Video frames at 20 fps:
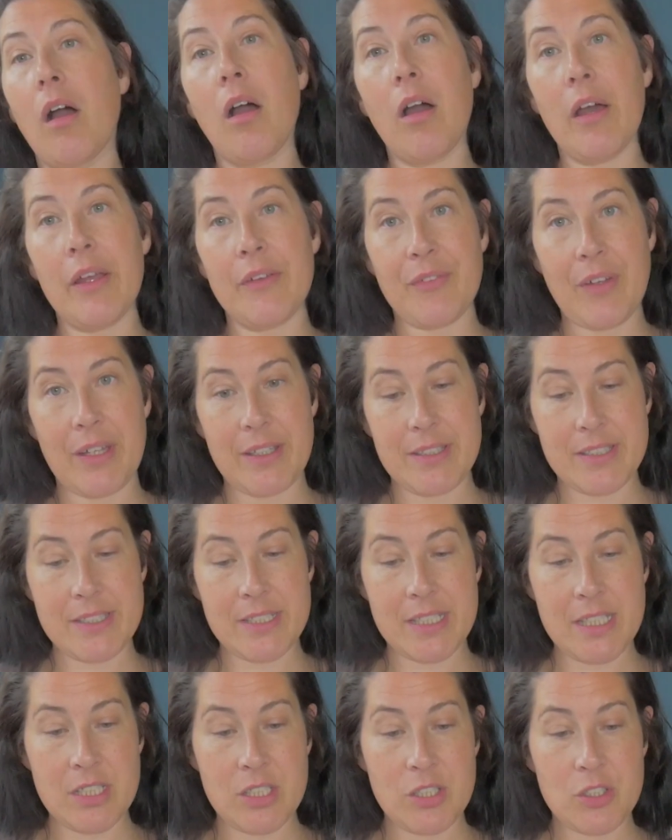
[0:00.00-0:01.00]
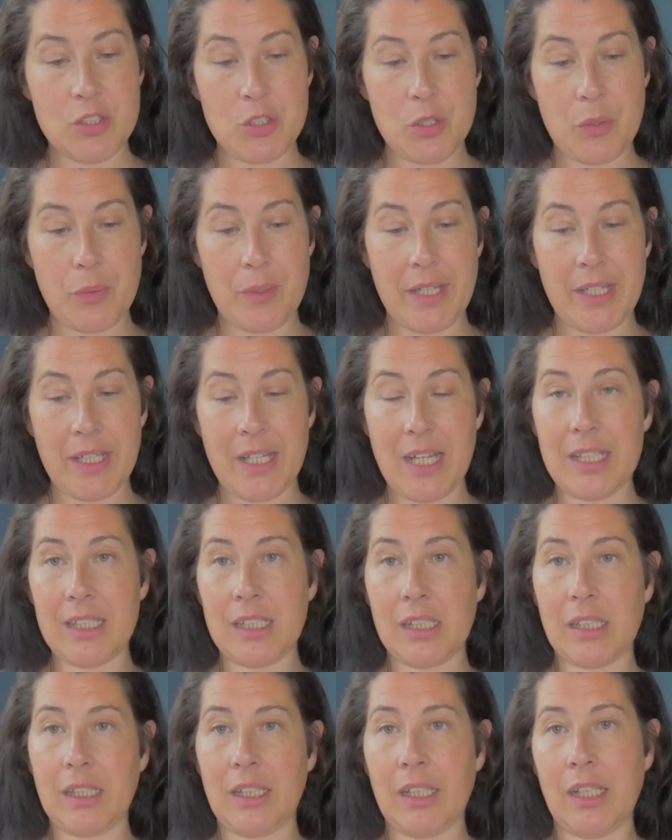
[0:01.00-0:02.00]
I fancied doing a
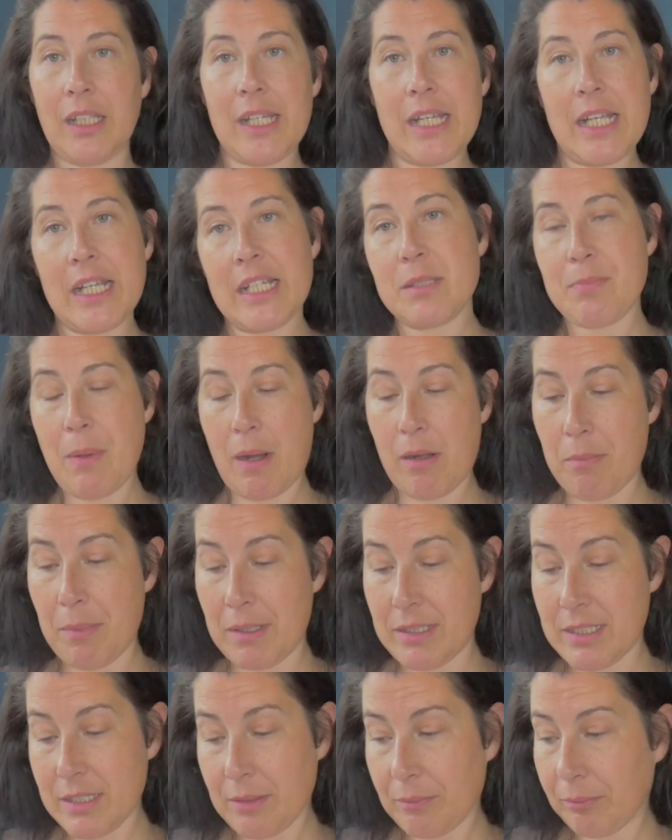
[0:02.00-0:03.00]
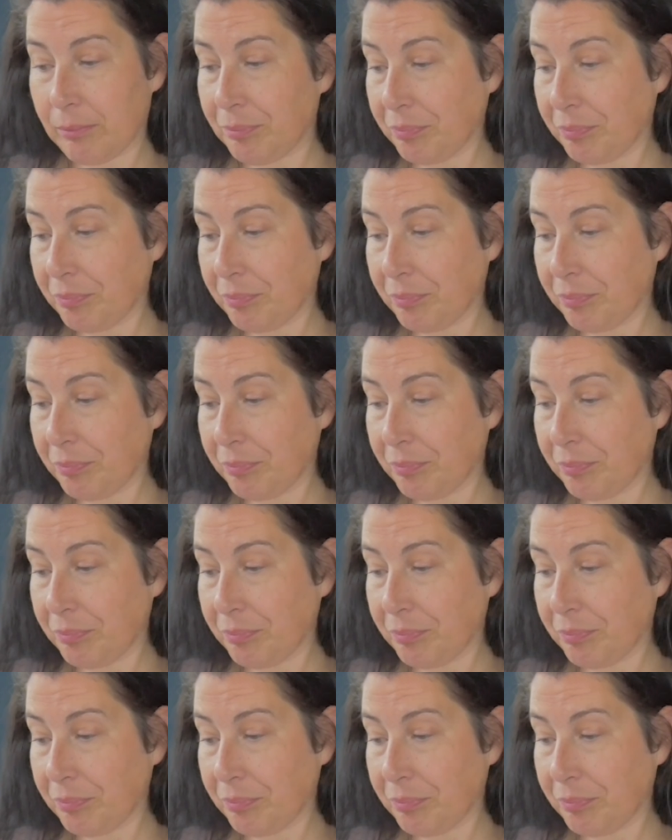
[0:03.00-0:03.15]
little experiment.